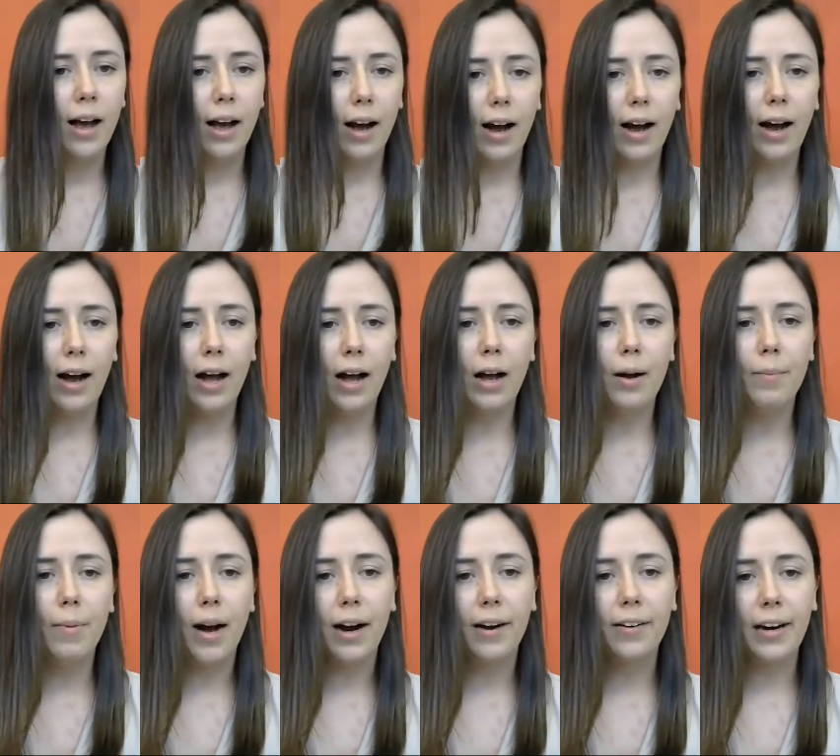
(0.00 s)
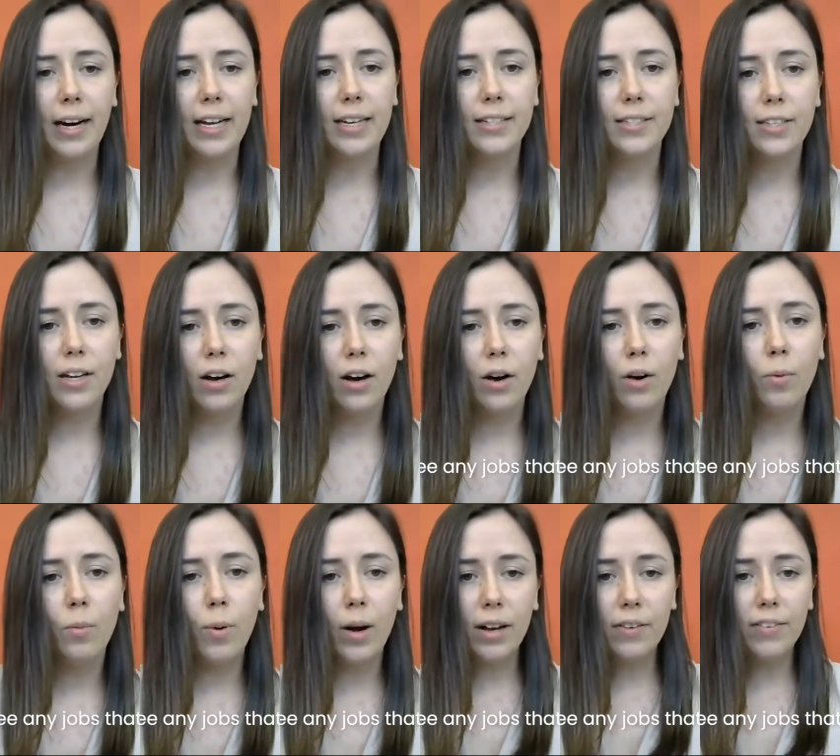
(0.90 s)
All right, so
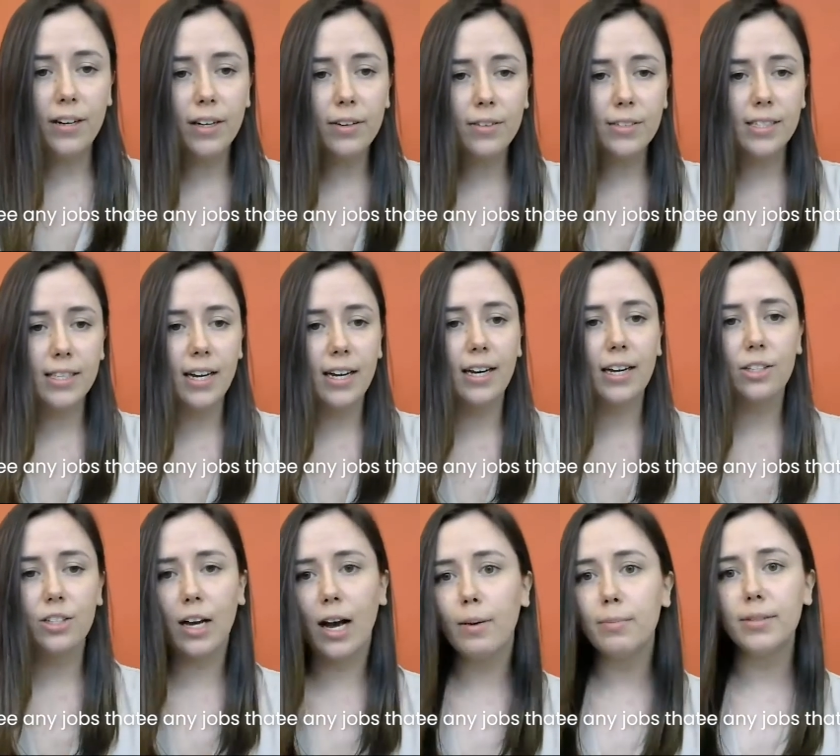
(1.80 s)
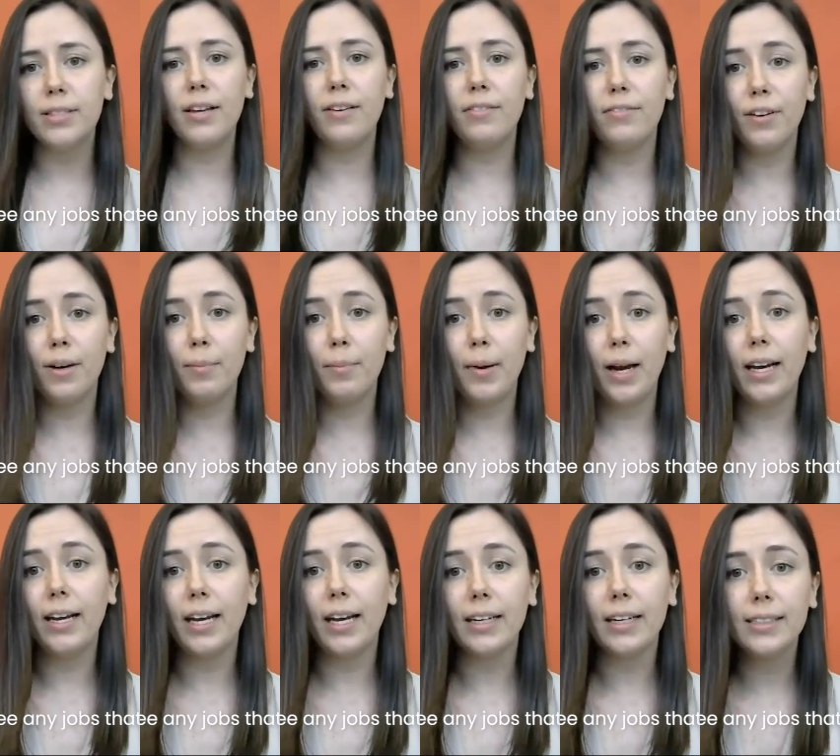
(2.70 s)
what if I don't see any jobs that fit my
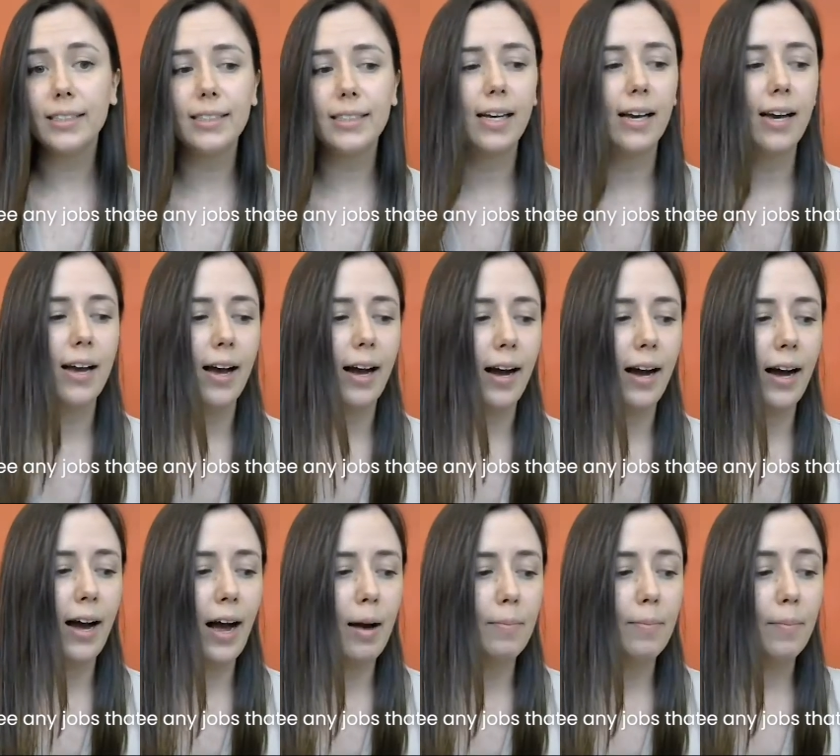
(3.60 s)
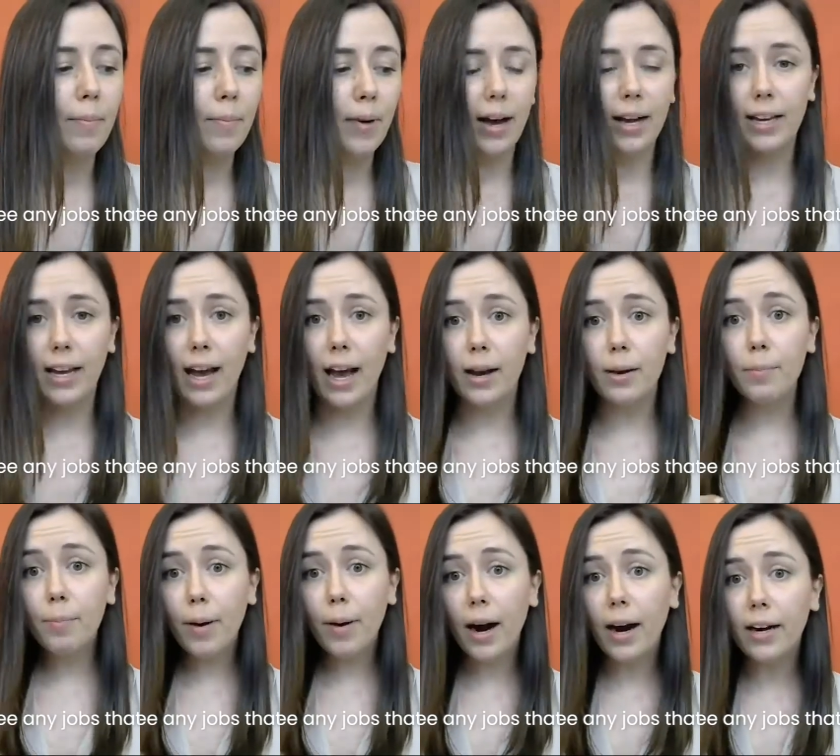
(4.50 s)
needs?
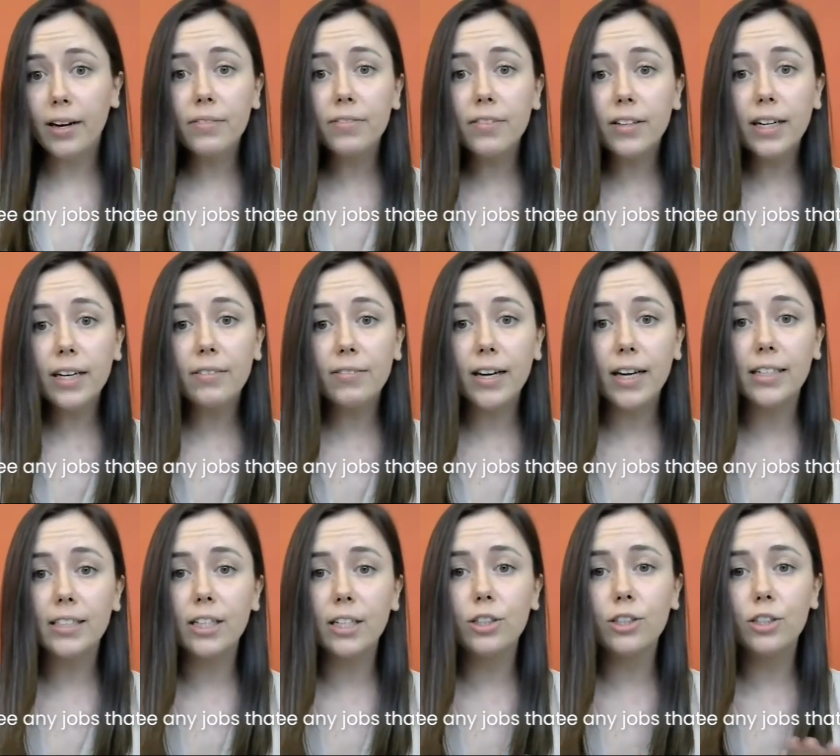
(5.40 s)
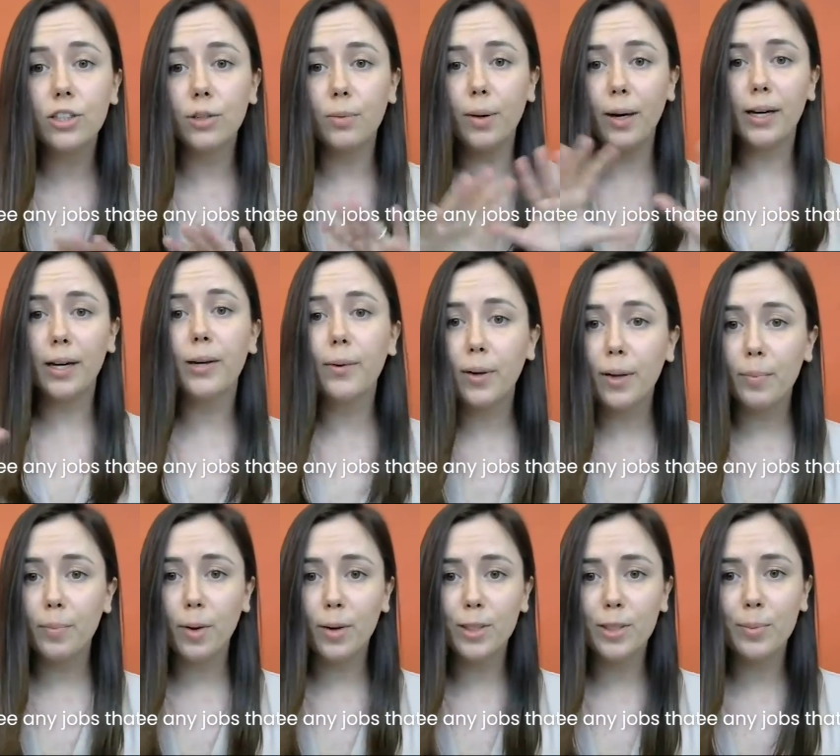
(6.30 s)
Again, part of the advantage to working
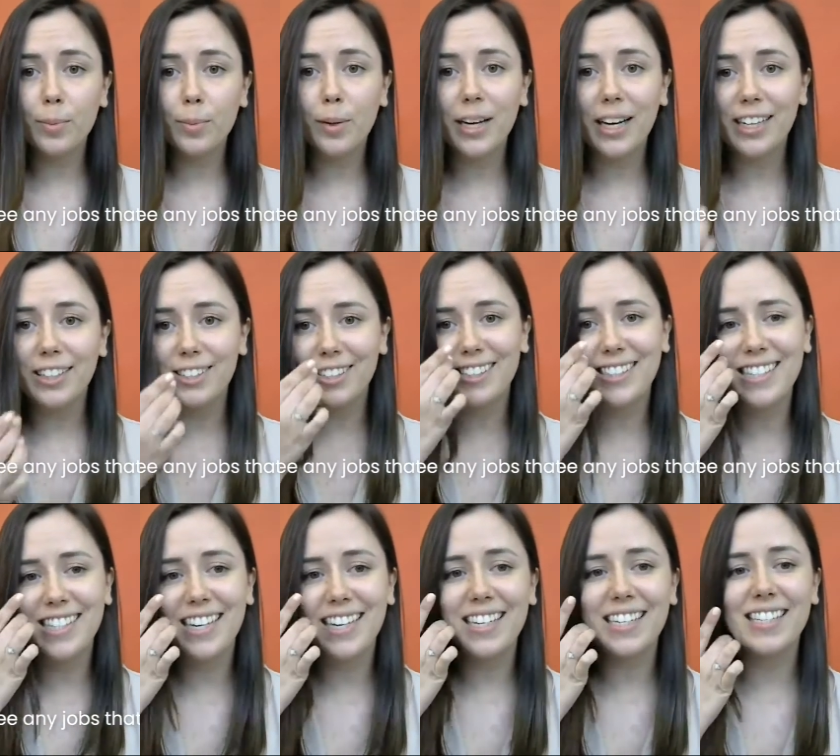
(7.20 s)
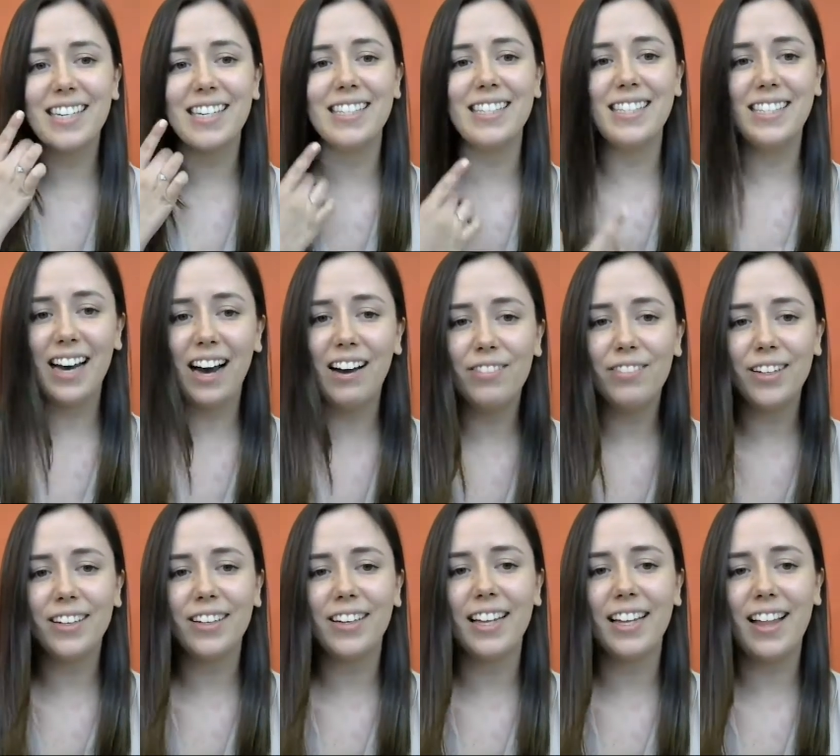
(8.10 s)
with multiple agencies is
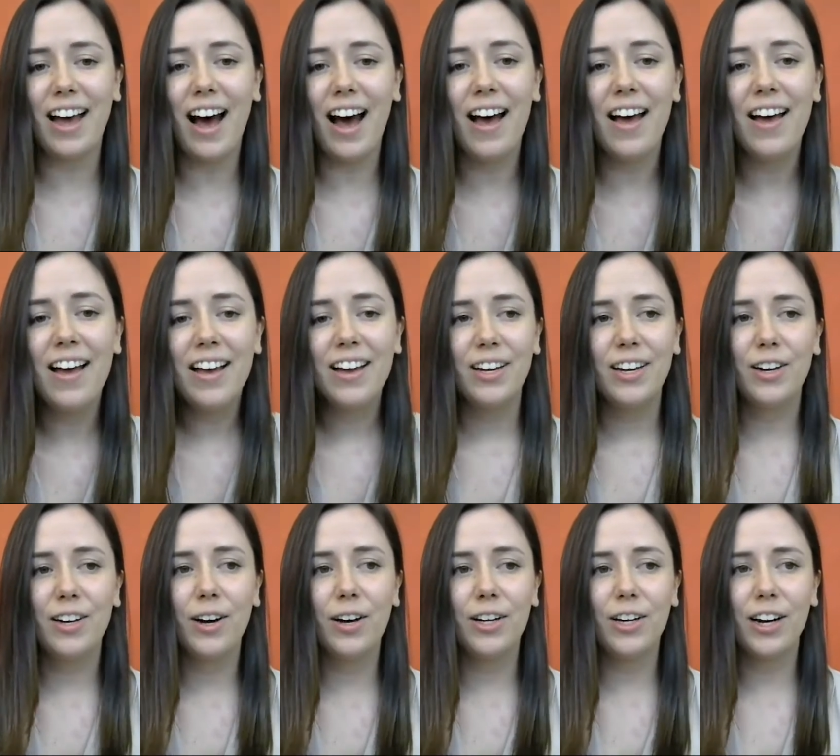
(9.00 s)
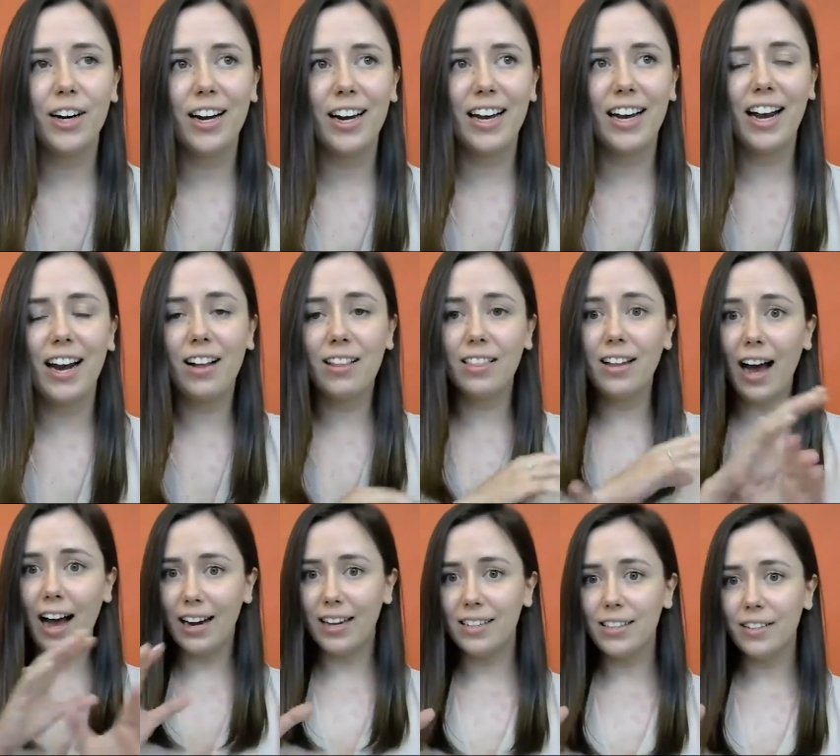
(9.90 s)
definitely that, you're going to get a
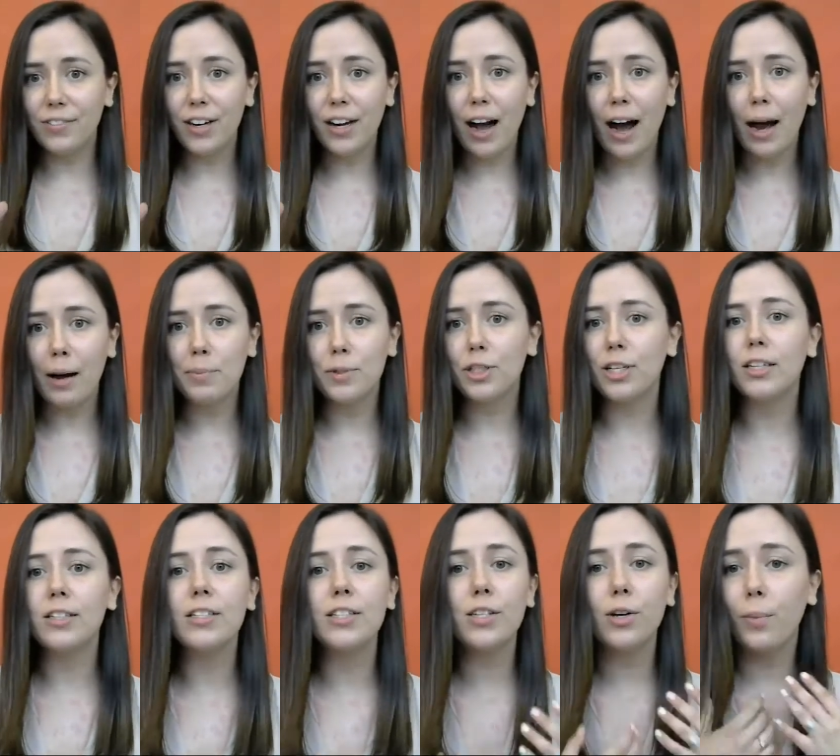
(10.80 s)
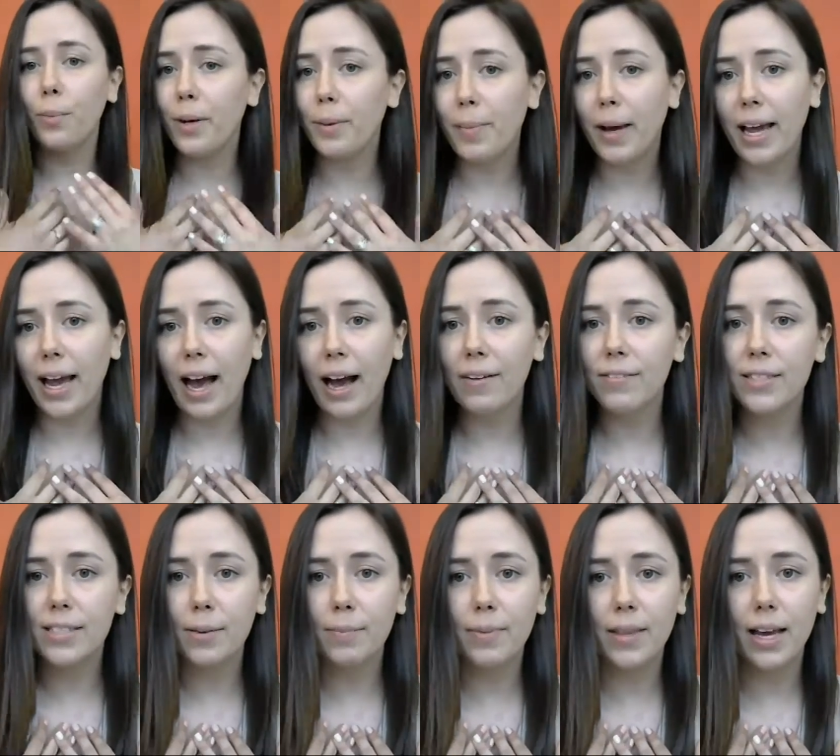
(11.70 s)
lot of different options. So we might have
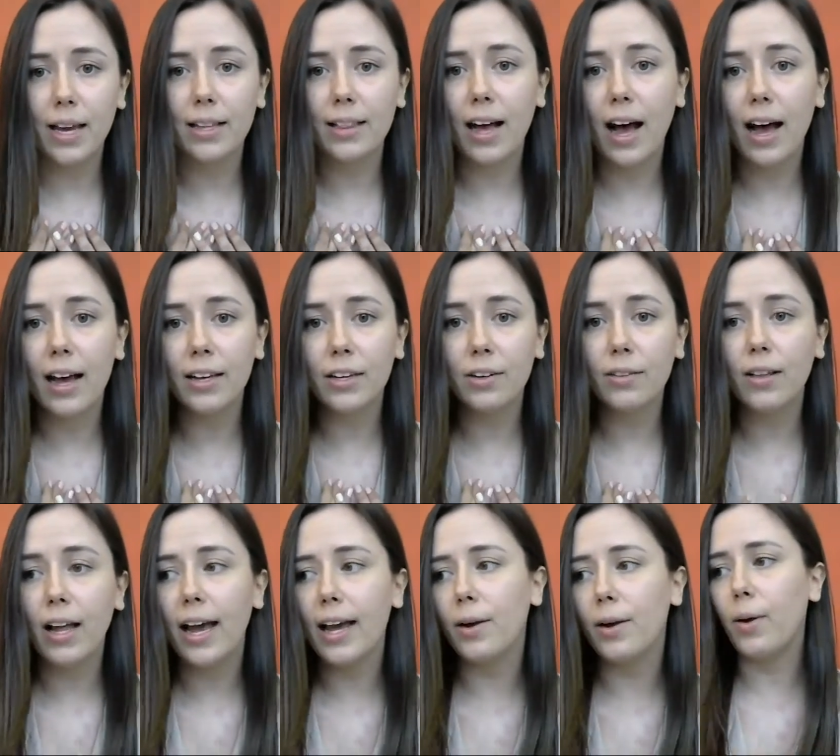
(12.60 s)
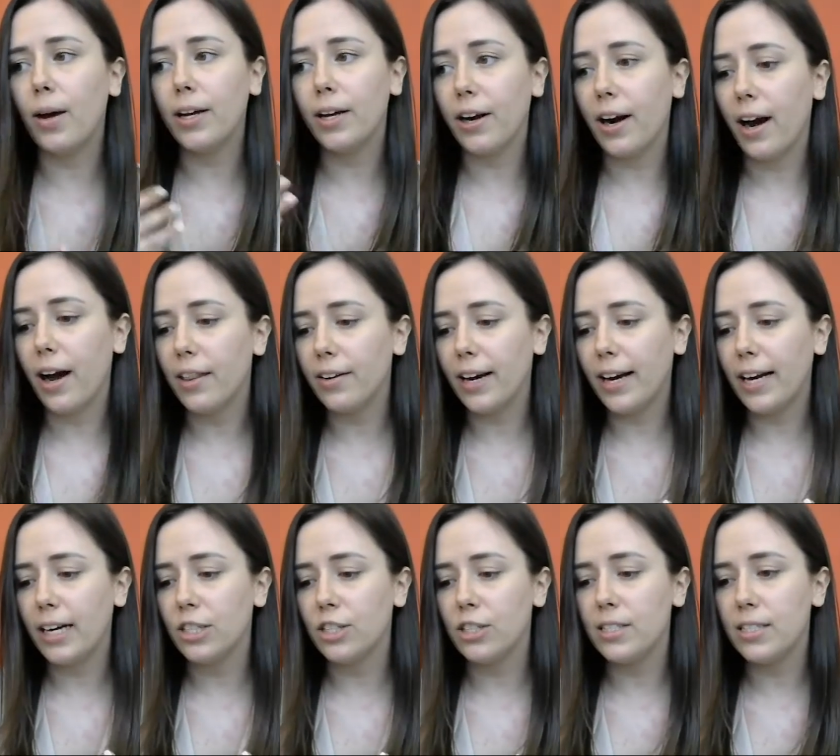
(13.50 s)
something that you like while your other
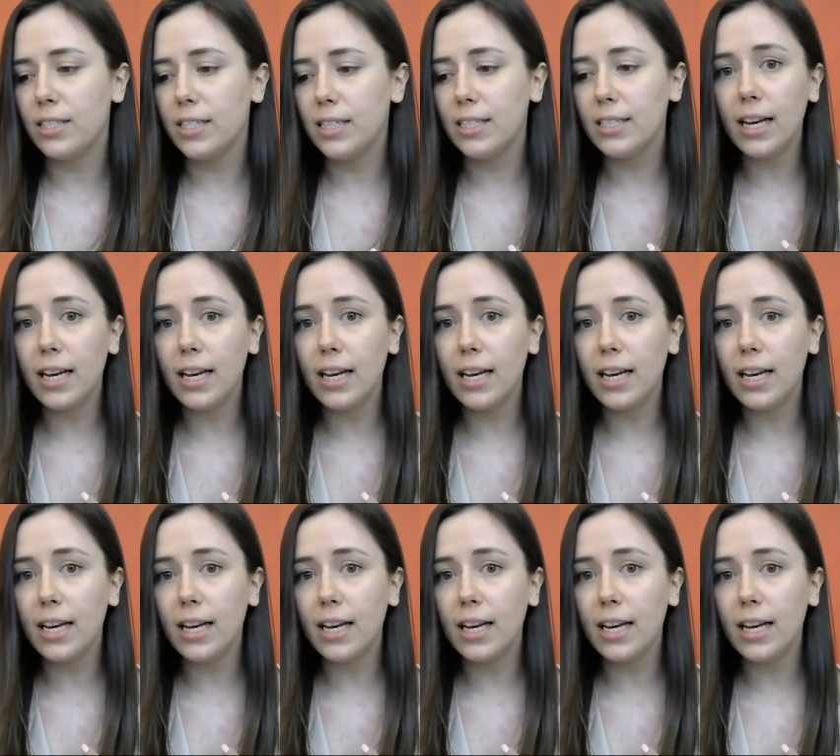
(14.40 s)
agency